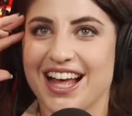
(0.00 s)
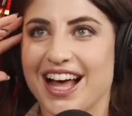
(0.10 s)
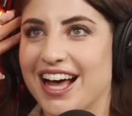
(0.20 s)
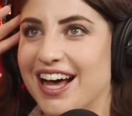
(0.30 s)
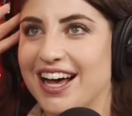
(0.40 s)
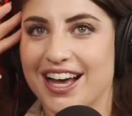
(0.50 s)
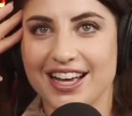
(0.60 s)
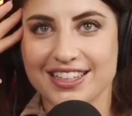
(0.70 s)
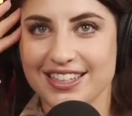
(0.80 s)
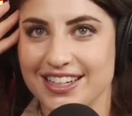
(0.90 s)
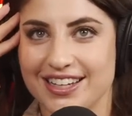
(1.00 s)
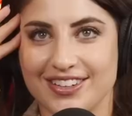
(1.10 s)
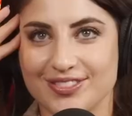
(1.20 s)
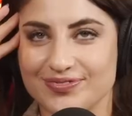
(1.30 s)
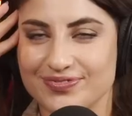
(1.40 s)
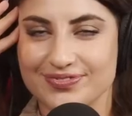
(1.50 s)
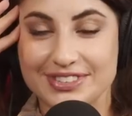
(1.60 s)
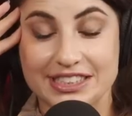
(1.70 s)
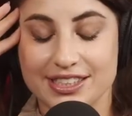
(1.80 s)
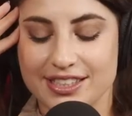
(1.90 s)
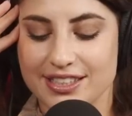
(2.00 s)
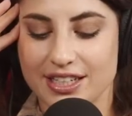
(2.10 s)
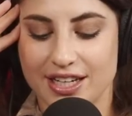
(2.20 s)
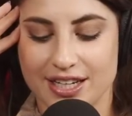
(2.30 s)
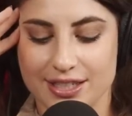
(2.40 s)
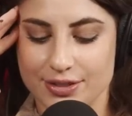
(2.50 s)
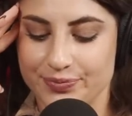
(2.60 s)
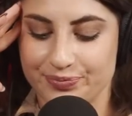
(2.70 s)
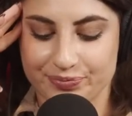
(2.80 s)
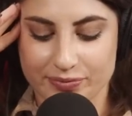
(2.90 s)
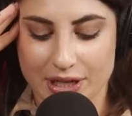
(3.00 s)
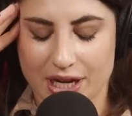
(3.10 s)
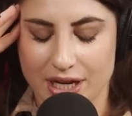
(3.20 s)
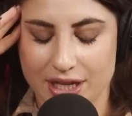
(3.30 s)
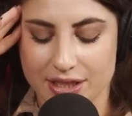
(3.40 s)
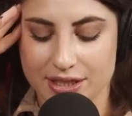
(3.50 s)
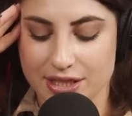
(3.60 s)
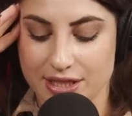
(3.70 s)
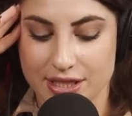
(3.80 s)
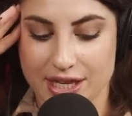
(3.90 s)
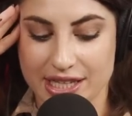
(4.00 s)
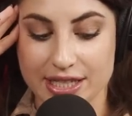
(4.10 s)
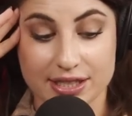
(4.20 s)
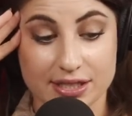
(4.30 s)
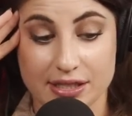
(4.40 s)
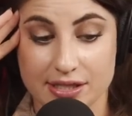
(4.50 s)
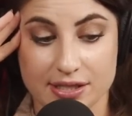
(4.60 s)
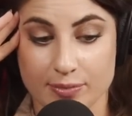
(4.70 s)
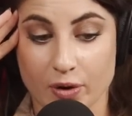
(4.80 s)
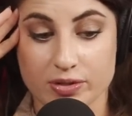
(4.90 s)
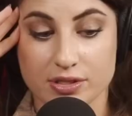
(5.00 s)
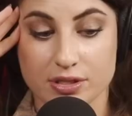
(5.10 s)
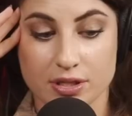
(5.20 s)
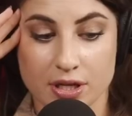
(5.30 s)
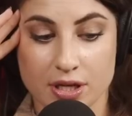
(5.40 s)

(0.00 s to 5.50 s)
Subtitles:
it. You know, God, I think this is the most